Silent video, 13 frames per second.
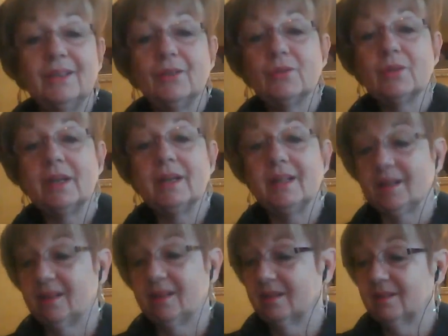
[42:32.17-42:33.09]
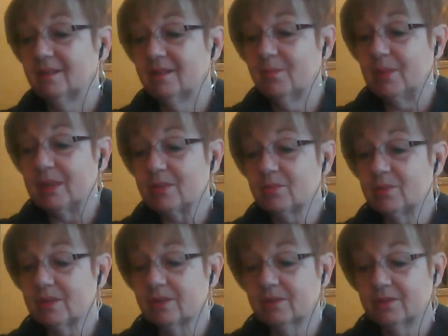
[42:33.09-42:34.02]
try to get the best
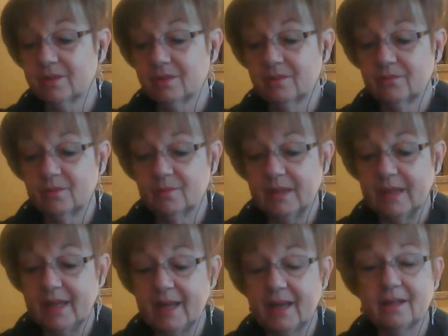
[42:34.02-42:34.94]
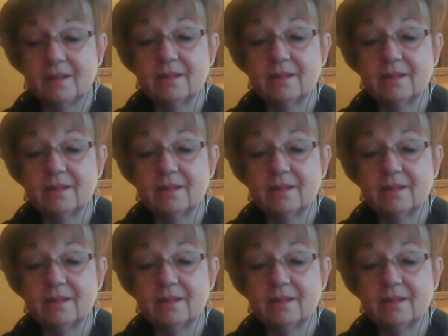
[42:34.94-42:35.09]
results for my ads.